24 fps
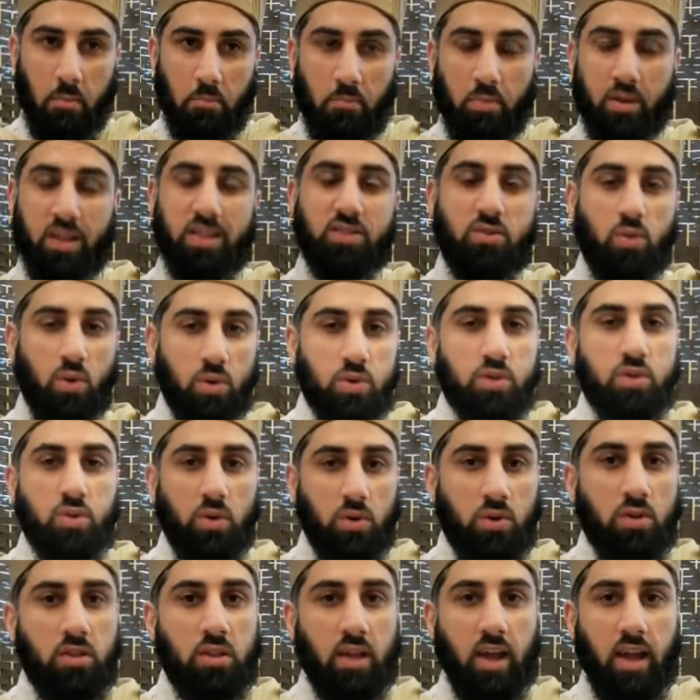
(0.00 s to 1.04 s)
But there's also
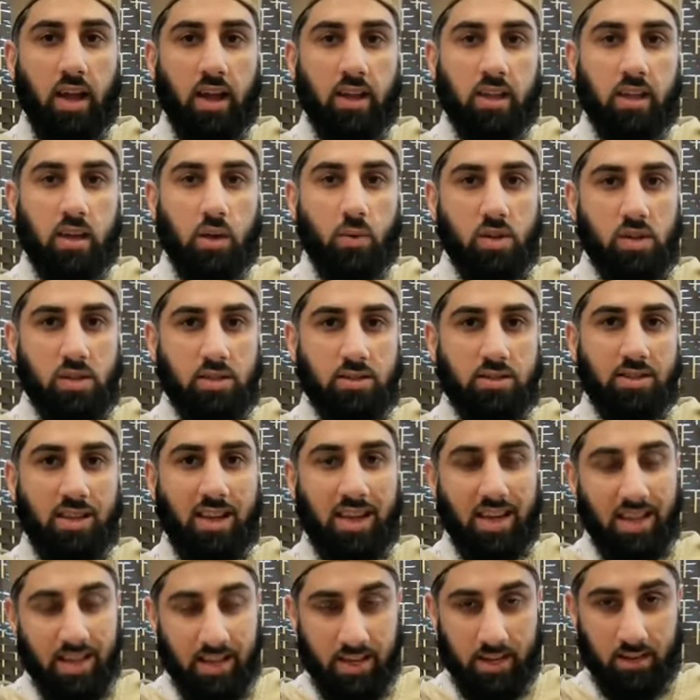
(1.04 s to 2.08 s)
another area, which is the
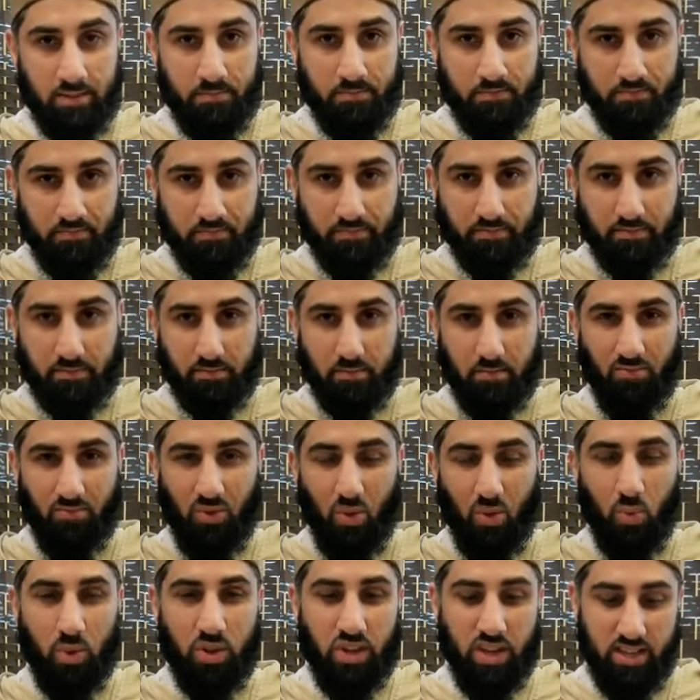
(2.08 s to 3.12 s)
inner,
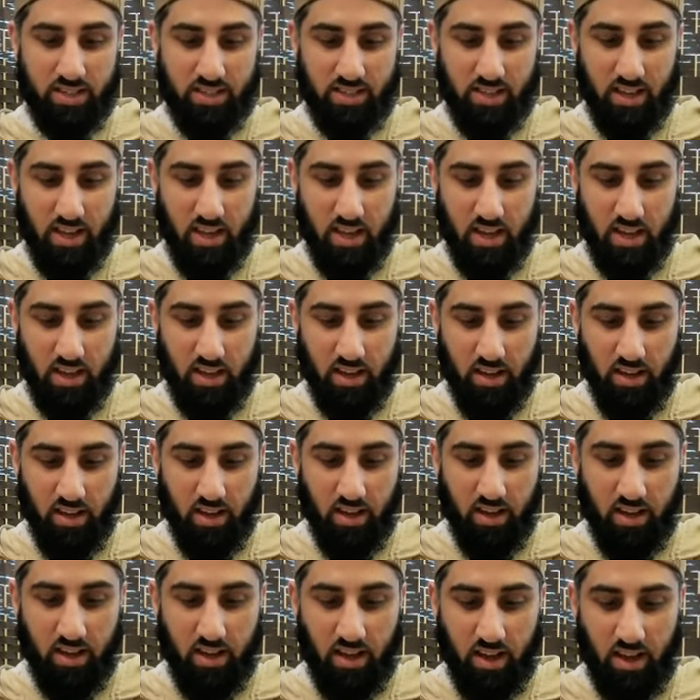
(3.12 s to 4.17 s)
which is the
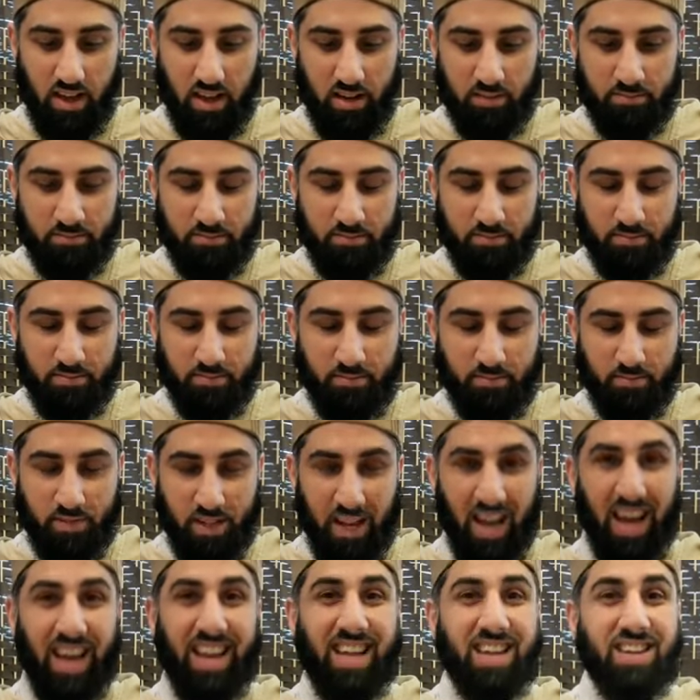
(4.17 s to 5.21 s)

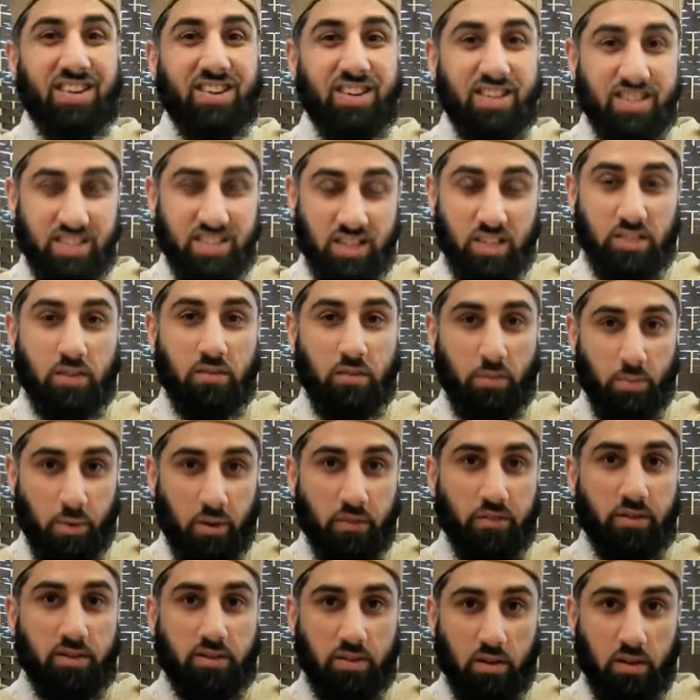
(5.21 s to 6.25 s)
characteristics of the
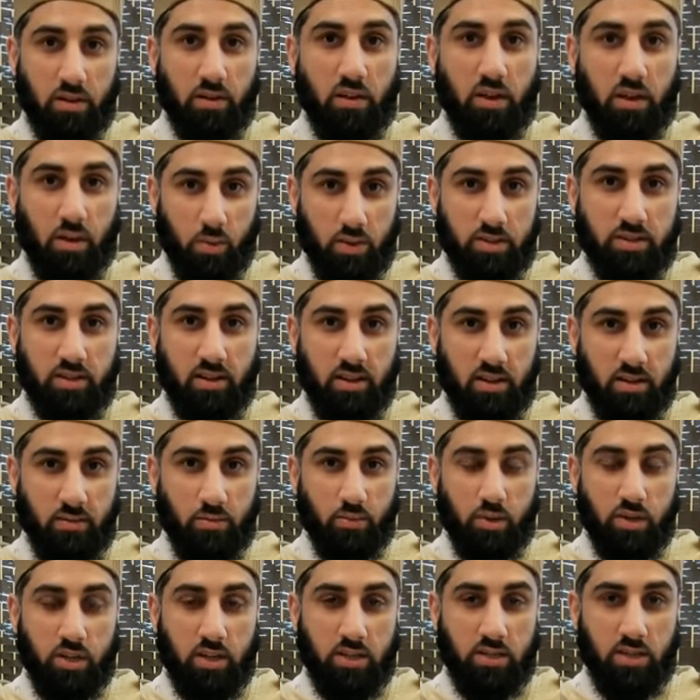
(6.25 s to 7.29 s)
Prophet sallallahu alaihi wasallam,
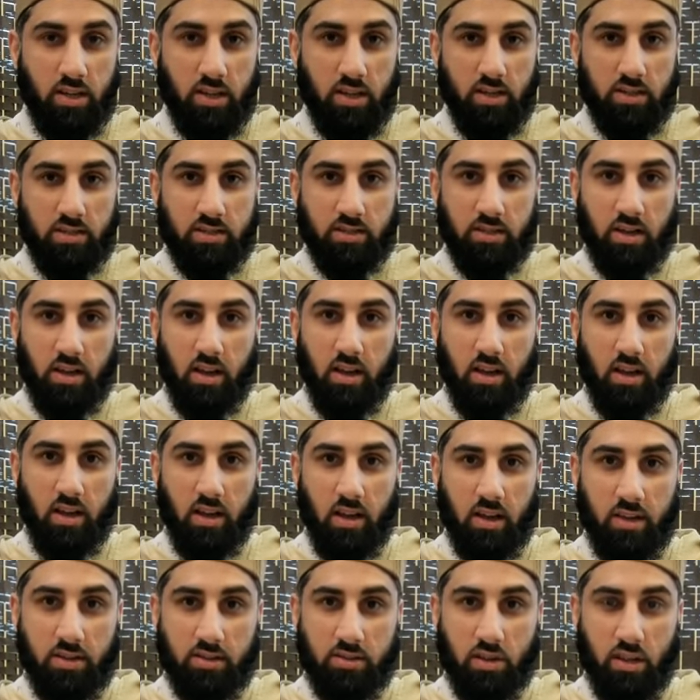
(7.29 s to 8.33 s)
which is
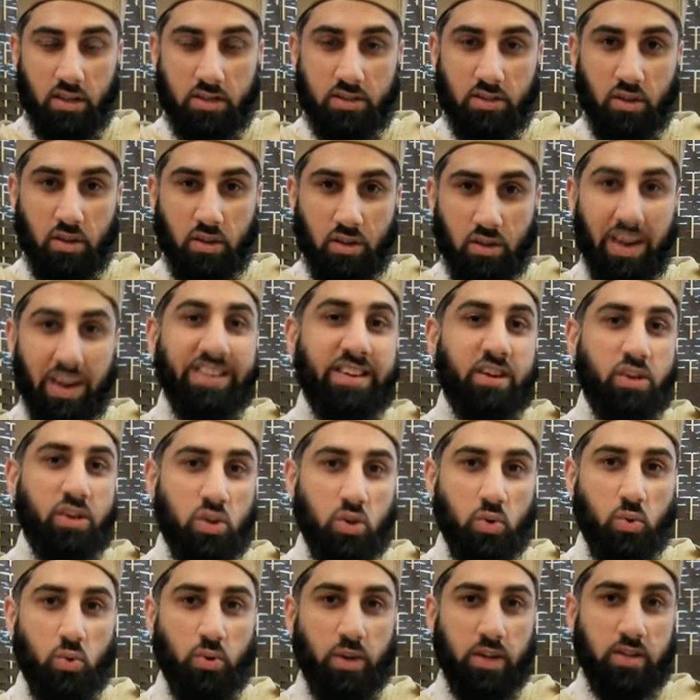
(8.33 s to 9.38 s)
his
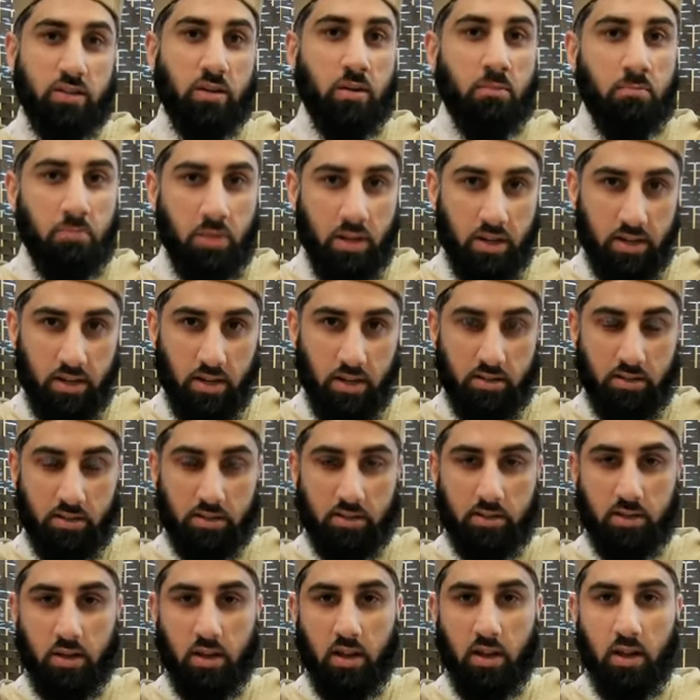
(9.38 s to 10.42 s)
gratitude, his
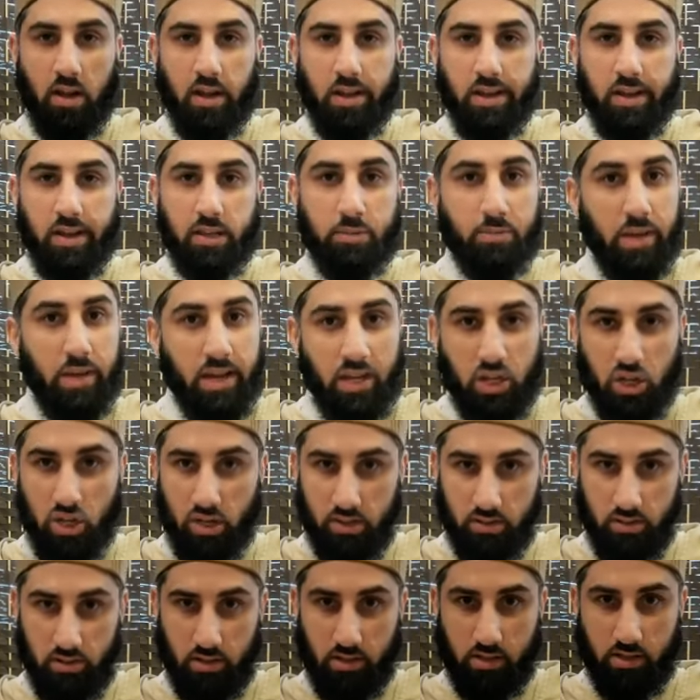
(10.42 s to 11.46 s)
humbleness, his
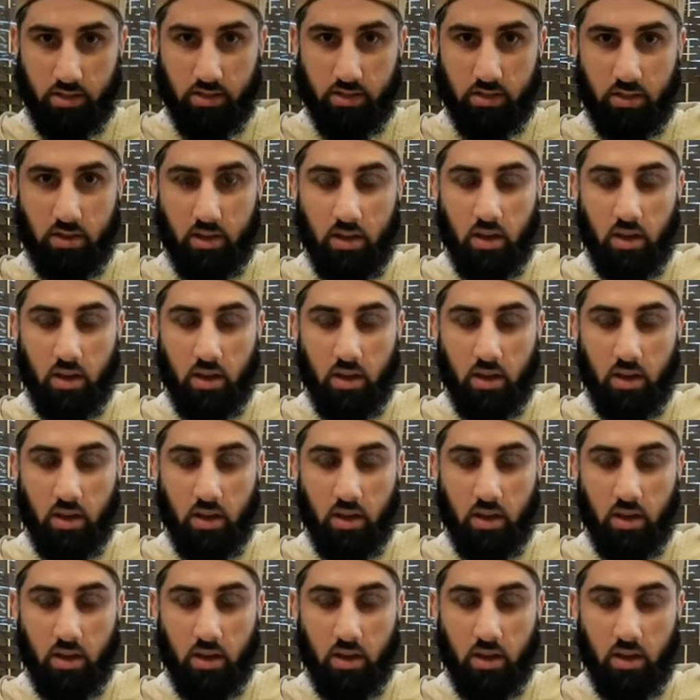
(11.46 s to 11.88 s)
patience,